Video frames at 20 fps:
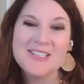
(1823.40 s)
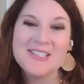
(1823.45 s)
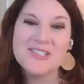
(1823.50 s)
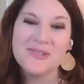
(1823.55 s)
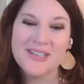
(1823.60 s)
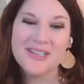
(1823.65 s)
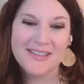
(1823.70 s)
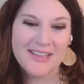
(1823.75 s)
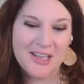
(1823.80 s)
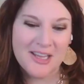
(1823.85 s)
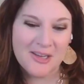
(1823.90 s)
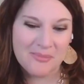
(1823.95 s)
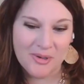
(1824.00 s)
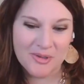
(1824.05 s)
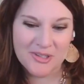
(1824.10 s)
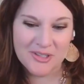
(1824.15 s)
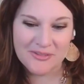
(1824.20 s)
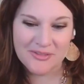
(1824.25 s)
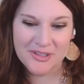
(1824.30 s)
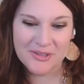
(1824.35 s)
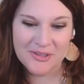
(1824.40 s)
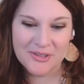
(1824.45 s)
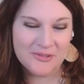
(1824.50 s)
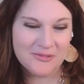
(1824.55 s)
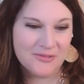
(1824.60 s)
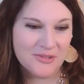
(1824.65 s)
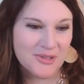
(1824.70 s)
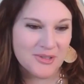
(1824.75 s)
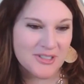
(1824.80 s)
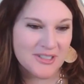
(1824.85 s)
do want to thank both of you
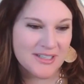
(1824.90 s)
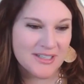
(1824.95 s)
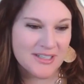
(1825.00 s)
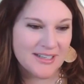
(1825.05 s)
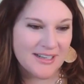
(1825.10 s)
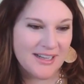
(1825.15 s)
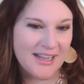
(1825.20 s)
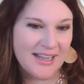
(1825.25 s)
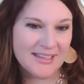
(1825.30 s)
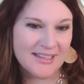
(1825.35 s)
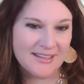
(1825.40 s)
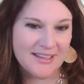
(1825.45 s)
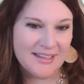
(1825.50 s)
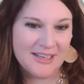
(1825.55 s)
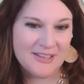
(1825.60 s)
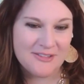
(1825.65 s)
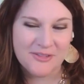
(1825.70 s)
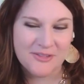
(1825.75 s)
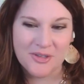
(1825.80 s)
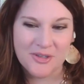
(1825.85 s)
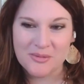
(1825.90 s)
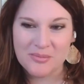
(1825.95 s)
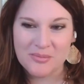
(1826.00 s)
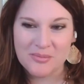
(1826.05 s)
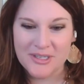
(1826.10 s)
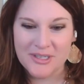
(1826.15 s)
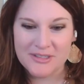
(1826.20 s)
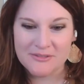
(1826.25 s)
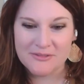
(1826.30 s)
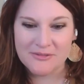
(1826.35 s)
for highlighting Focal
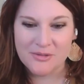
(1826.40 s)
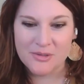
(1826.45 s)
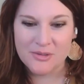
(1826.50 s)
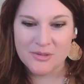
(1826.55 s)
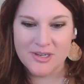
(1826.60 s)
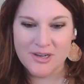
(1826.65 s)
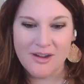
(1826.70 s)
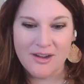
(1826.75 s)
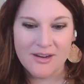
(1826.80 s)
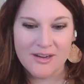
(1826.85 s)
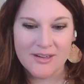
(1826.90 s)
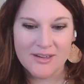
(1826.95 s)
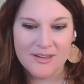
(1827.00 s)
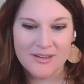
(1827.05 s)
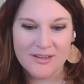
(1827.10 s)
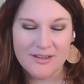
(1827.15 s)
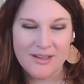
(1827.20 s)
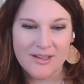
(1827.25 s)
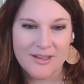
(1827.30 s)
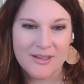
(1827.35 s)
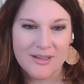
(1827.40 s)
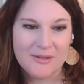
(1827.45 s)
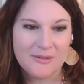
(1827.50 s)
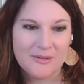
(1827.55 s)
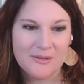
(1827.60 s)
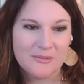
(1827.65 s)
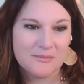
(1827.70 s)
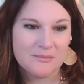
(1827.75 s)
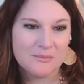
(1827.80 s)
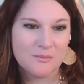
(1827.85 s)
Point for our
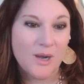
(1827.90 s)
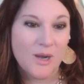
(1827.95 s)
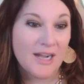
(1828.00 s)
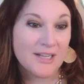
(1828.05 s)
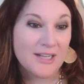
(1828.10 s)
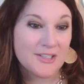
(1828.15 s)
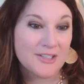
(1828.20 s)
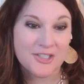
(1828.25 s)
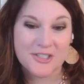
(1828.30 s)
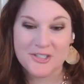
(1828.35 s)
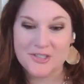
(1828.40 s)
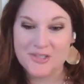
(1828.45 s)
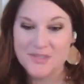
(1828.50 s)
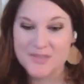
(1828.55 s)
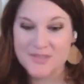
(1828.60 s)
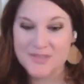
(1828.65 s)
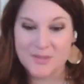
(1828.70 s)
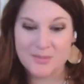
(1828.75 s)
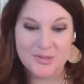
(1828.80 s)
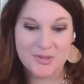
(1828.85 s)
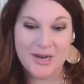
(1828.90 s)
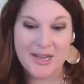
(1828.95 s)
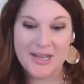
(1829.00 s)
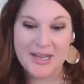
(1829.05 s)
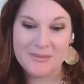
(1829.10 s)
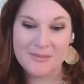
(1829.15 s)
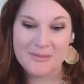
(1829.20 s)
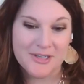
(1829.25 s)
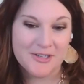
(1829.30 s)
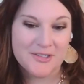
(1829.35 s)
watchers,
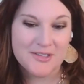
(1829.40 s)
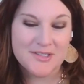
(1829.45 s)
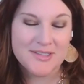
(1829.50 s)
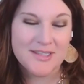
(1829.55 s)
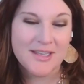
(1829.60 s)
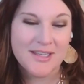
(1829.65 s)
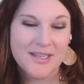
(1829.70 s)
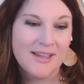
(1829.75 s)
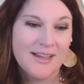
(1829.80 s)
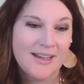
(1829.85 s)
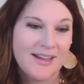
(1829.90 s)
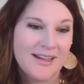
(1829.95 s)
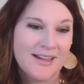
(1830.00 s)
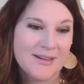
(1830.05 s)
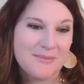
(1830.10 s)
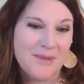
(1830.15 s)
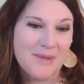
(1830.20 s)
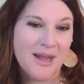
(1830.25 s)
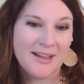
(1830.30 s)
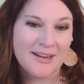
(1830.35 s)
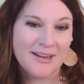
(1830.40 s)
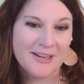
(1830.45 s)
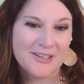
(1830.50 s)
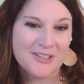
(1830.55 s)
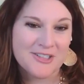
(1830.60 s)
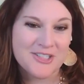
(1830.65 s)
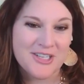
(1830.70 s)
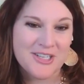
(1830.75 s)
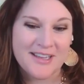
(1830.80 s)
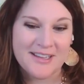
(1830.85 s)
subscribers on our
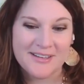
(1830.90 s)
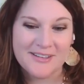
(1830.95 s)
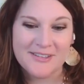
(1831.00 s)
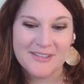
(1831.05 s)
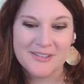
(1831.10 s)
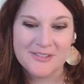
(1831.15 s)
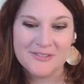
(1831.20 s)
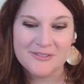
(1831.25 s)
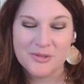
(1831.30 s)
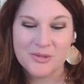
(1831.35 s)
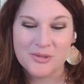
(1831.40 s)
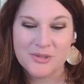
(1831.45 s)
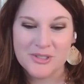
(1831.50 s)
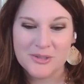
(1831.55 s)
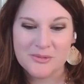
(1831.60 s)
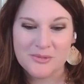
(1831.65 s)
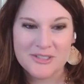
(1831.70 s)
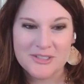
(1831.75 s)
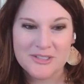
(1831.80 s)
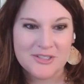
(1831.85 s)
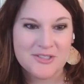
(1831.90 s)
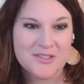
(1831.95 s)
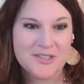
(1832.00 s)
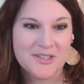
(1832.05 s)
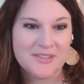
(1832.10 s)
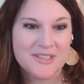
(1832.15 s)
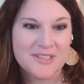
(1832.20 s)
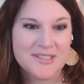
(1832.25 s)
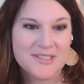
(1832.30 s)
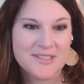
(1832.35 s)
channel for Wonder
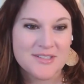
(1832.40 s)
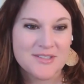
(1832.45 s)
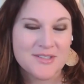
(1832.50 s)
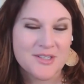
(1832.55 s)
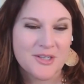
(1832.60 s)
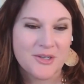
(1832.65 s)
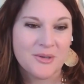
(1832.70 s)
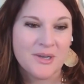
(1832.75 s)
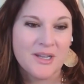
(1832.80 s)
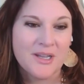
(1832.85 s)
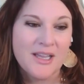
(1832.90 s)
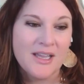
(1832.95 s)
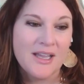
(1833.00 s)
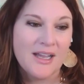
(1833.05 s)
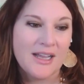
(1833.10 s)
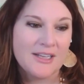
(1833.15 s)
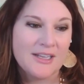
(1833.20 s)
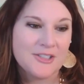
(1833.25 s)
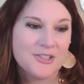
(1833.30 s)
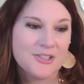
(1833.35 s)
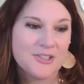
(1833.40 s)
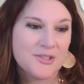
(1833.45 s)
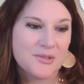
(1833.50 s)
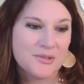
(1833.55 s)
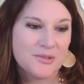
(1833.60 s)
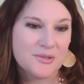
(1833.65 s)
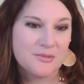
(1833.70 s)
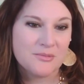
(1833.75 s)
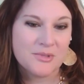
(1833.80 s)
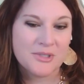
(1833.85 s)
Services. So I
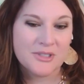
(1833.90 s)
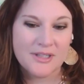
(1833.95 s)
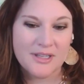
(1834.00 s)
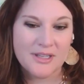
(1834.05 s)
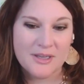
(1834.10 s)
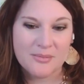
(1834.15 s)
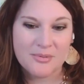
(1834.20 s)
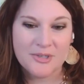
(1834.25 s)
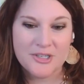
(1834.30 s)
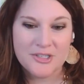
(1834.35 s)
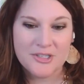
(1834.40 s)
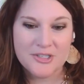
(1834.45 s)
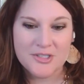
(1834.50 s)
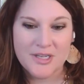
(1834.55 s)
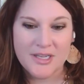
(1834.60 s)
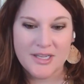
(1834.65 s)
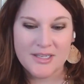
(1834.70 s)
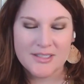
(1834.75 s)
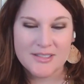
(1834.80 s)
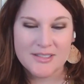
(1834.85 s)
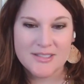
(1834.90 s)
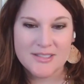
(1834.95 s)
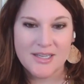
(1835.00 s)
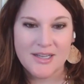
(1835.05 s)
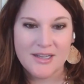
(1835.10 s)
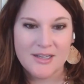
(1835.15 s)
do really appreciate